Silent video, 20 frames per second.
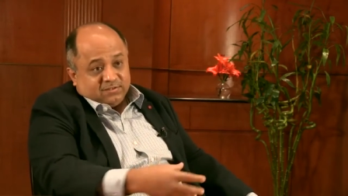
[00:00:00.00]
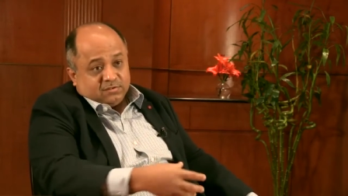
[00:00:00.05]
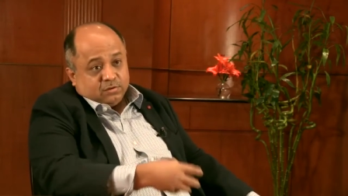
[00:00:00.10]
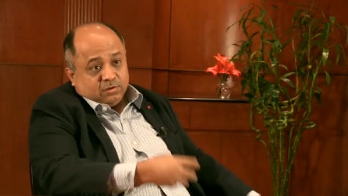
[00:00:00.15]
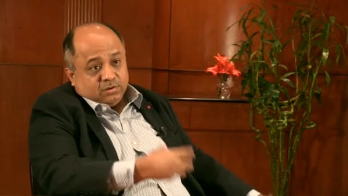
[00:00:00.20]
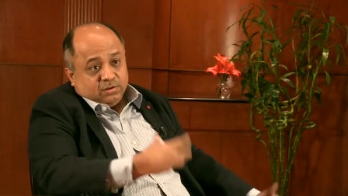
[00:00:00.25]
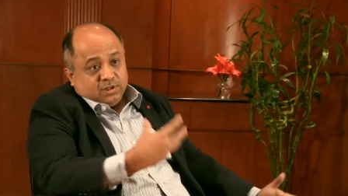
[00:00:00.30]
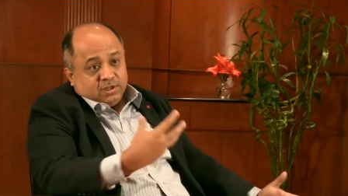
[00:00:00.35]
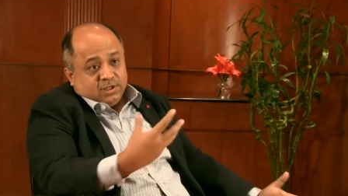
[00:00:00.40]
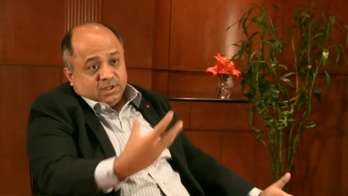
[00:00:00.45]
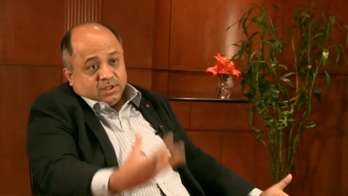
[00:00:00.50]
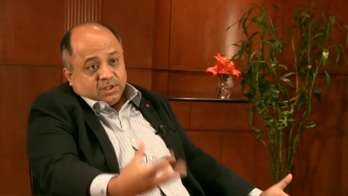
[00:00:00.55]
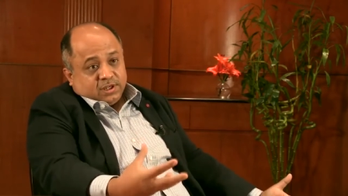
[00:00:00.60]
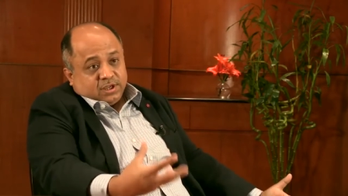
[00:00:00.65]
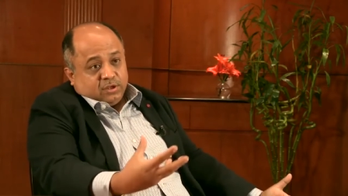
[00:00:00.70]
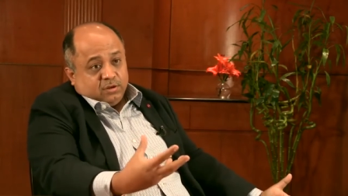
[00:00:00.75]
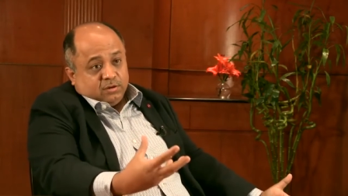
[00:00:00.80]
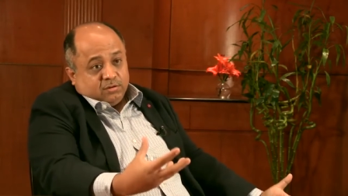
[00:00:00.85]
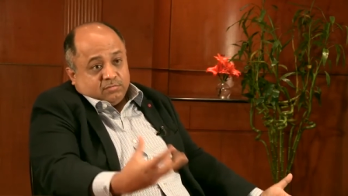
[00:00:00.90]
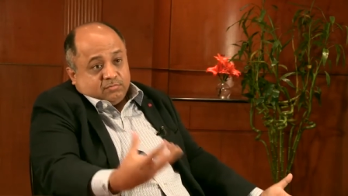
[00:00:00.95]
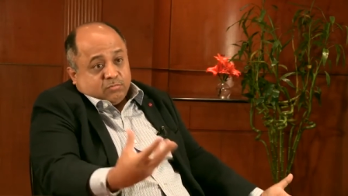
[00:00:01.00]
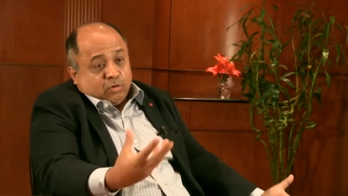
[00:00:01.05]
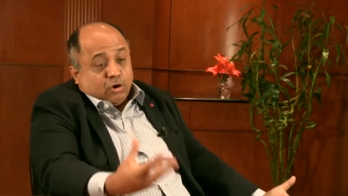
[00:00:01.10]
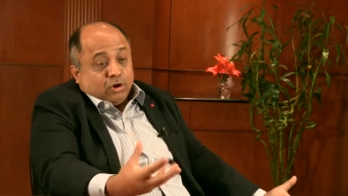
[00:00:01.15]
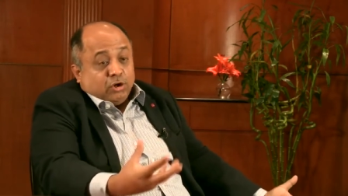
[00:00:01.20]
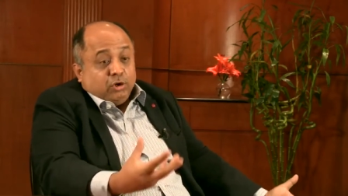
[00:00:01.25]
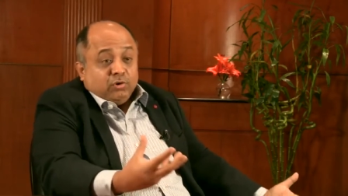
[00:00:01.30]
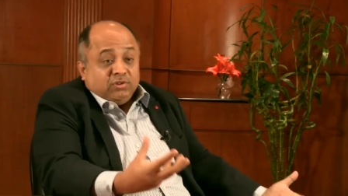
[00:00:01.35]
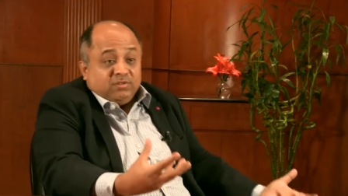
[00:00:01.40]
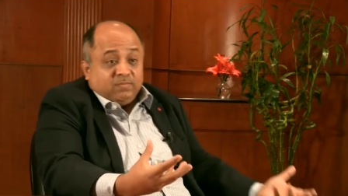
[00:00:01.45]
So, you know,
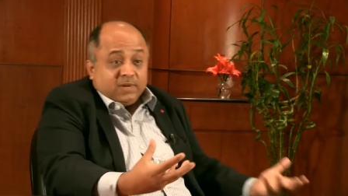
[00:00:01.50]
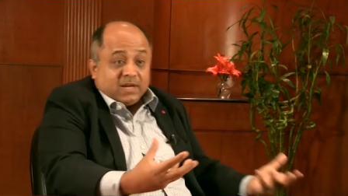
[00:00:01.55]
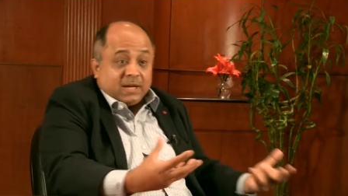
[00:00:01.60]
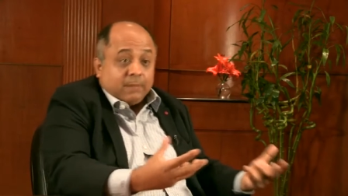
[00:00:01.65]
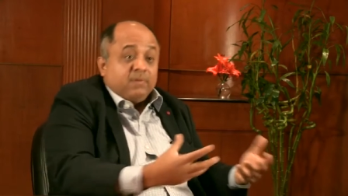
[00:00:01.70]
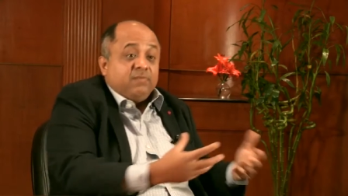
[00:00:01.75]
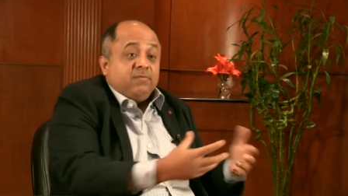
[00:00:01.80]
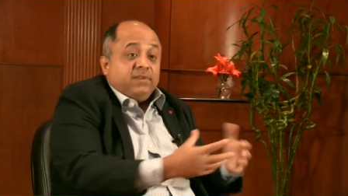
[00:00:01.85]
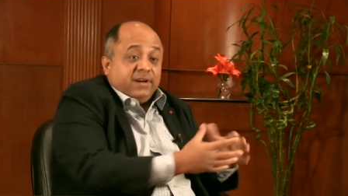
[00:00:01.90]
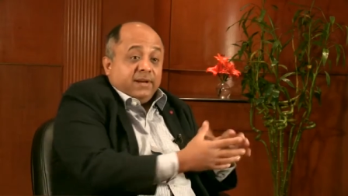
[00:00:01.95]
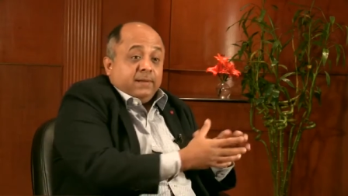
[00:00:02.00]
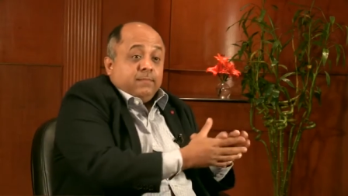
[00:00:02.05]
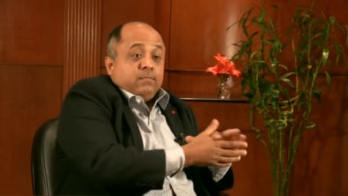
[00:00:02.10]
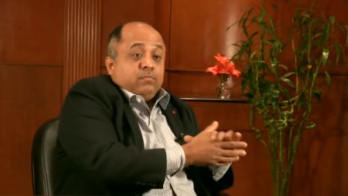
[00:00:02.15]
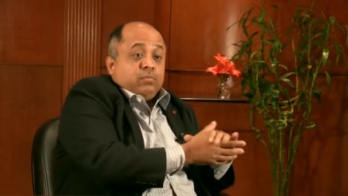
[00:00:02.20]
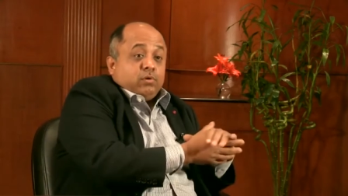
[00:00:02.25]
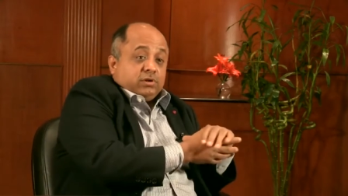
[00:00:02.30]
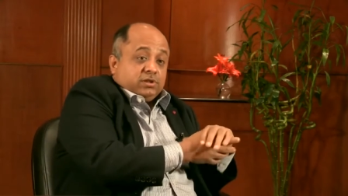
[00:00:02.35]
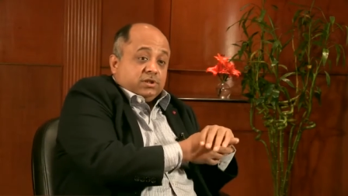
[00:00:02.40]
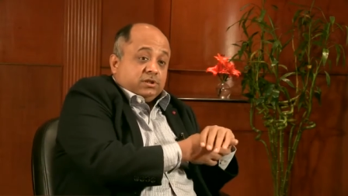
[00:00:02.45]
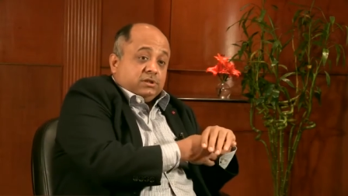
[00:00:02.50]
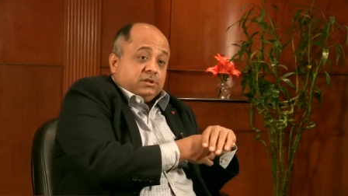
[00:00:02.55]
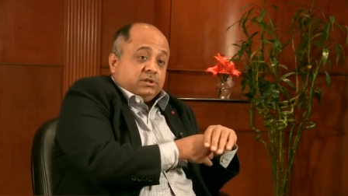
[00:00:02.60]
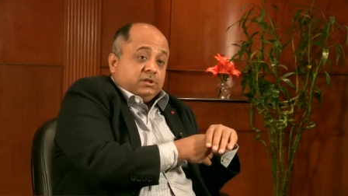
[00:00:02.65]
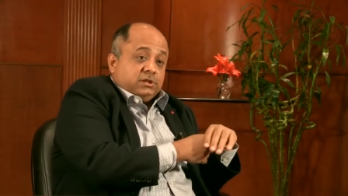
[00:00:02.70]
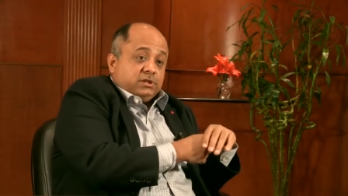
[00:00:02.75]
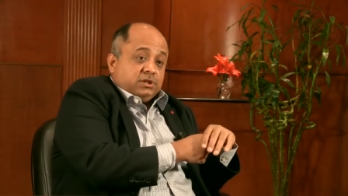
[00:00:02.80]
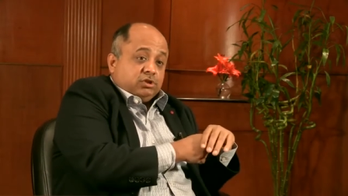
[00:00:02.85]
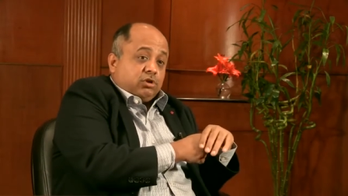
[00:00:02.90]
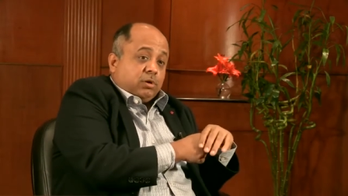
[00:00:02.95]
audio has become a very
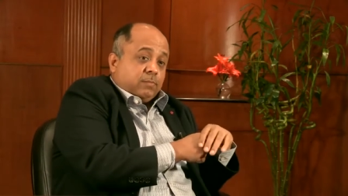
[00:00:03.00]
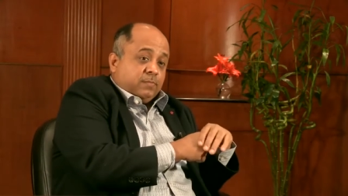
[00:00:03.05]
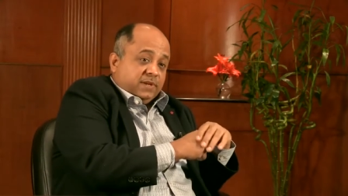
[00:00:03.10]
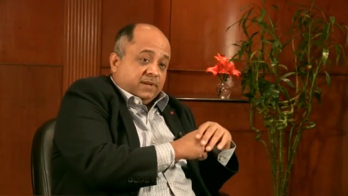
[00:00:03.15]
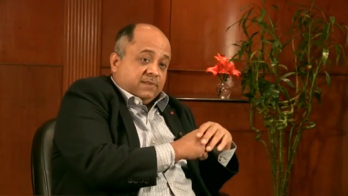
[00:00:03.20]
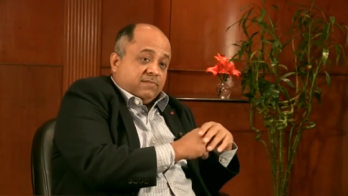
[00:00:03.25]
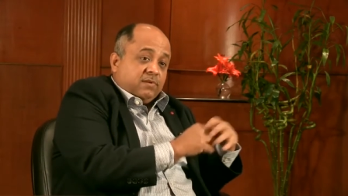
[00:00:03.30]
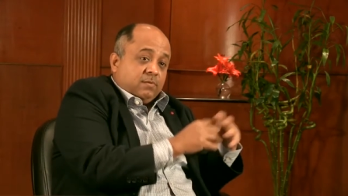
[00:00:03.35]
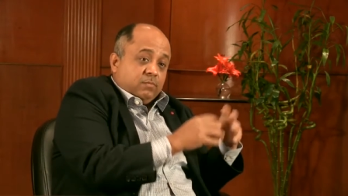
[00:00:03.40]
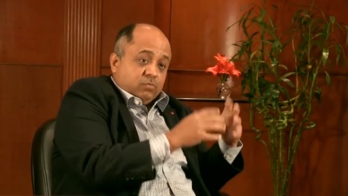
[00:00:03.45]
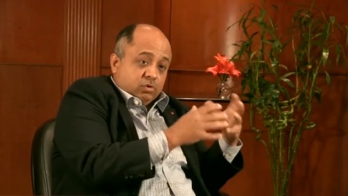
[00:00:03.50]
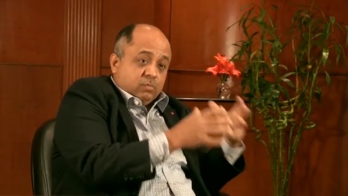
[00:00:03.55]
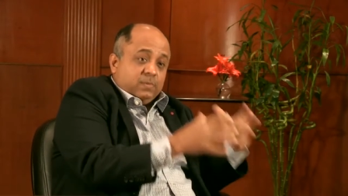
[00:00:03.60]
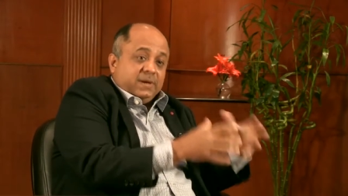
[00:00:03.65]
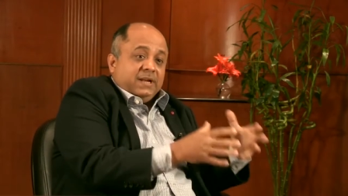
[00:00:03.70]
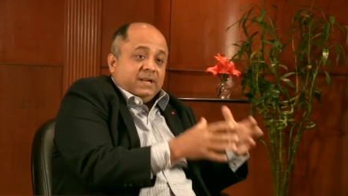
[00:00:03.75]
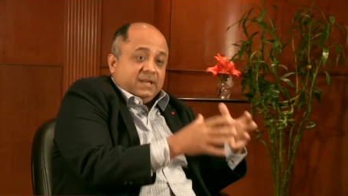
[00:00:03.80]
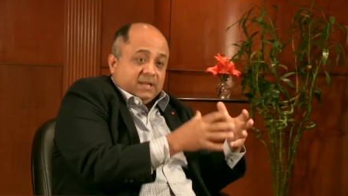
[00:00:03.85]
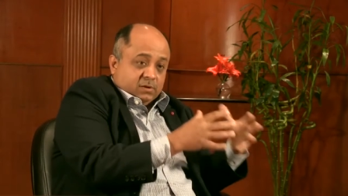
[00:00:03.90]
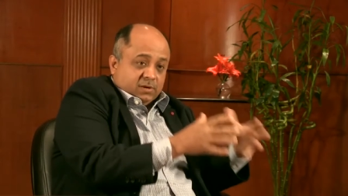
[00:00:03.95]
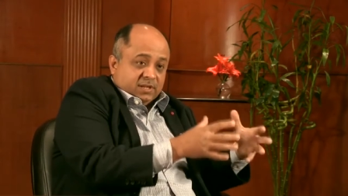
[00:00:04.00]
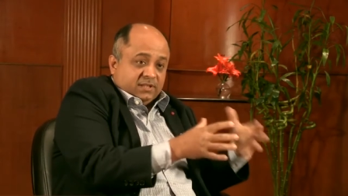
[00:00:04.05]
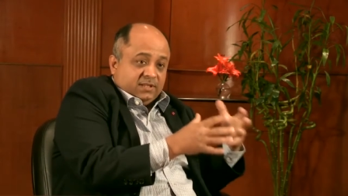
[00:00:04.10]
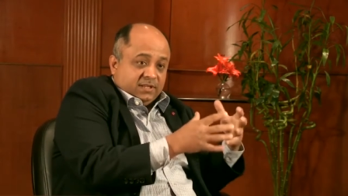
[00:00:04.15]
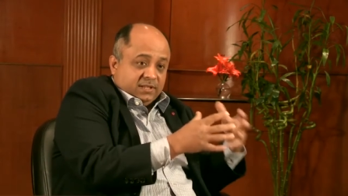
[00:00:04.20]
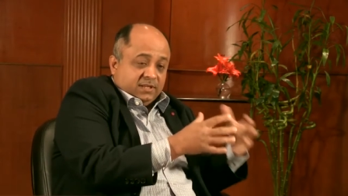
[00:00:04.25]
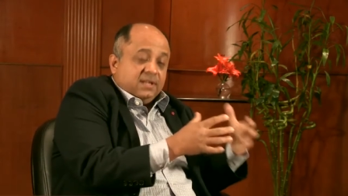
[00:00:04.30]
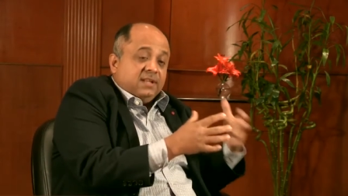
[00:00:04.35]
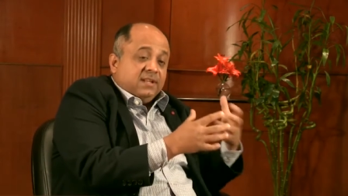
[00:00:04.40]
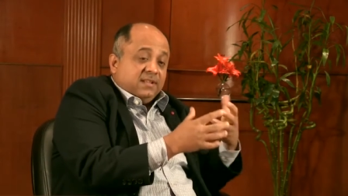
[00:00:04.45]
important uh, topic for mobile now. I
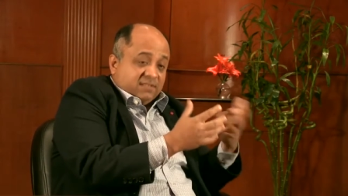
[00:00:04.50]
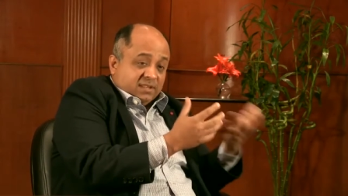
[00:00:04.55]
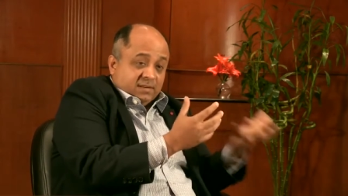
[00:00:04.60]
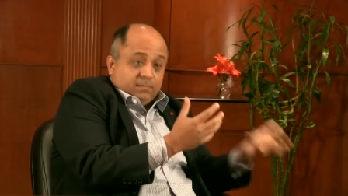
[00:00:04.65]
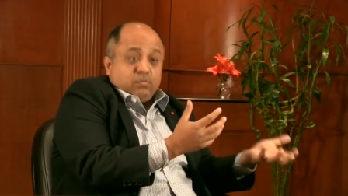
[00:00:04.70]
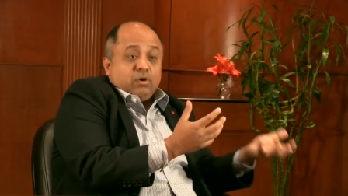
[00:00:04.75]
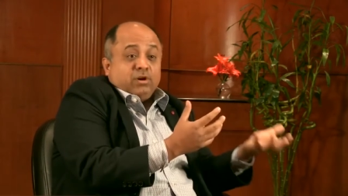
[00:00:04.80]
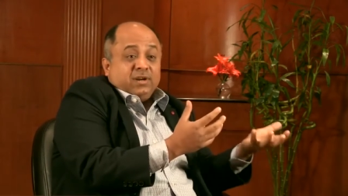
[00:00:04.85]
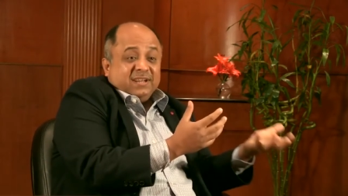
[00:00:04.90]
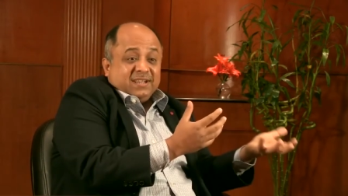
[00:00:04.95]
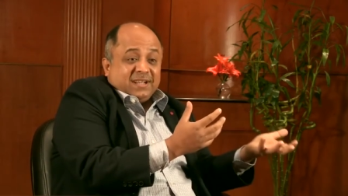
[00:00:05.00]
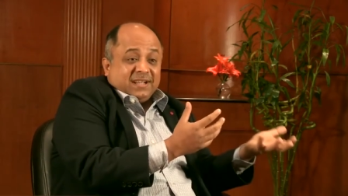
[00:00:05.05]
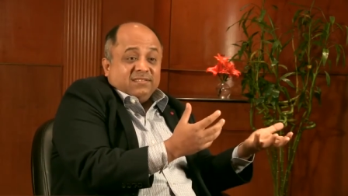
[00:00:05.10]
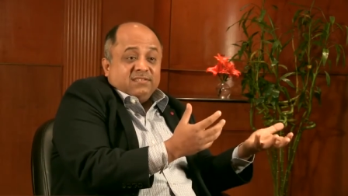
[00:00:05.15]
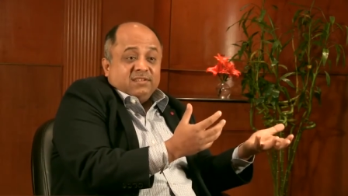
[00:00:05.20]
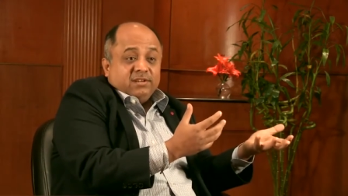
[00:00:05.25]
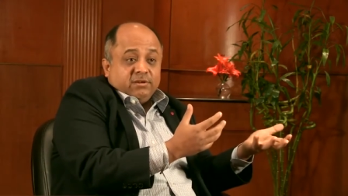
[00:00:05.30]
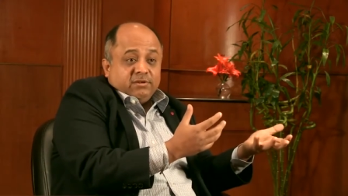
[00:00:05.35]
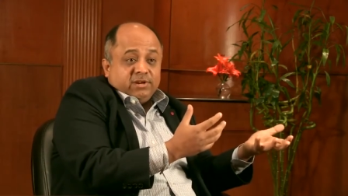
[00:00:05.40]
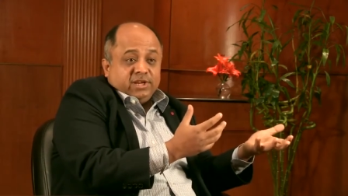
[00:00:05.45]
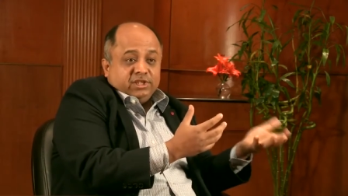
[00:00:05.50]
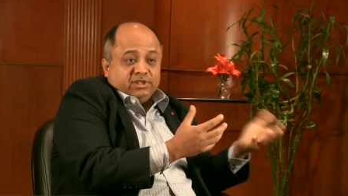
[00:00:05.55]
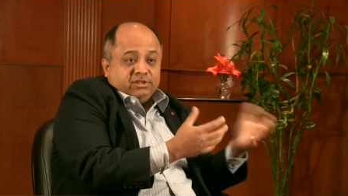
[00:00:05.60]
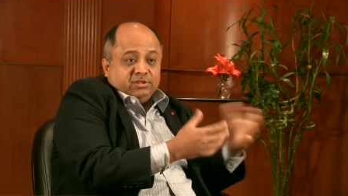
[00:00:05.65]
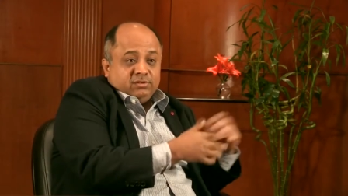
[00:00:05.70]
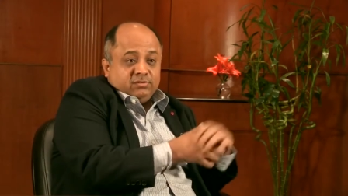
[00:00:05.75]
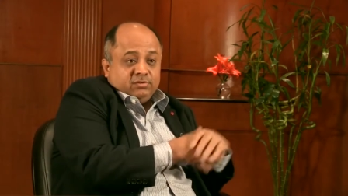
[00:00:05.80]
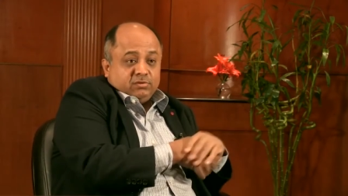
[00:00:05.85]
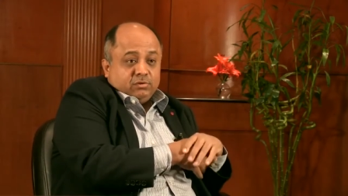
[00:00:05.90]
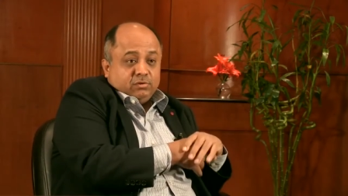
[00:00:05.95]
think it's an important consideration.